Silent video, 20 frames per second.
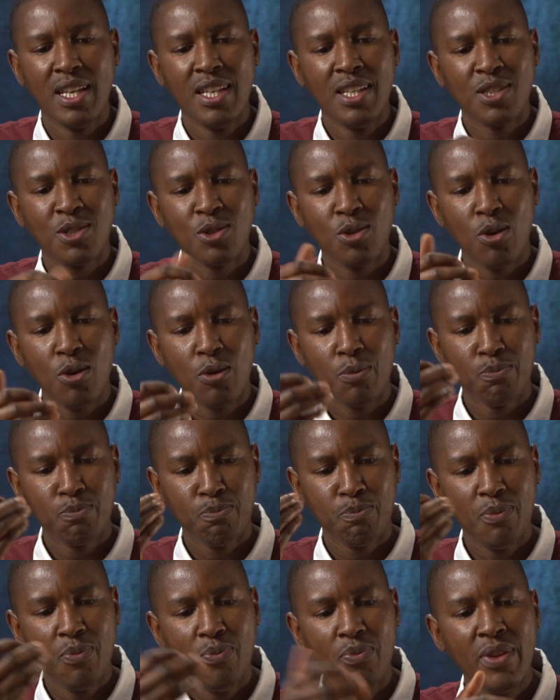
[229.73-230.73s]
So
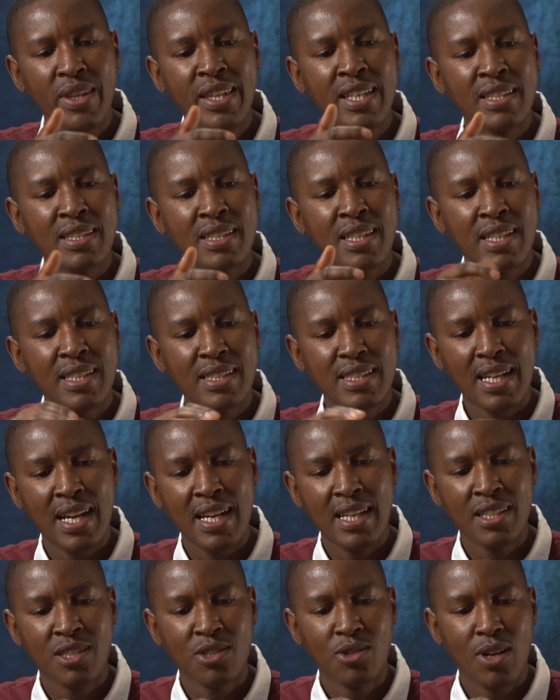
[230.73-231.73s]
these things are
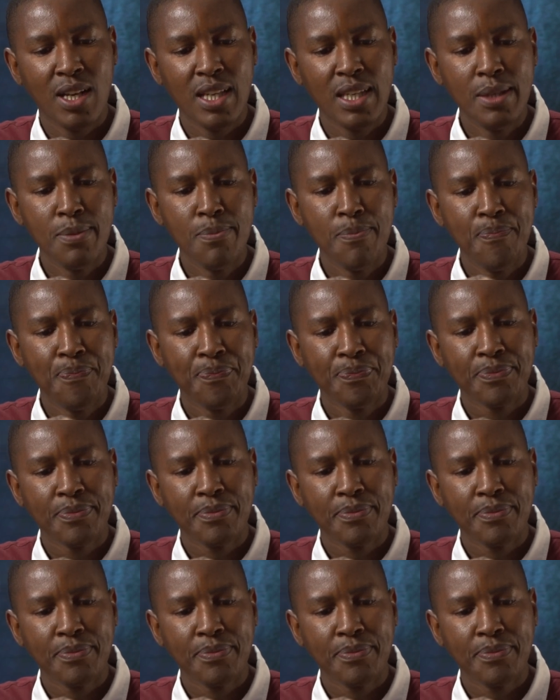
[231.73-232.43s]
actually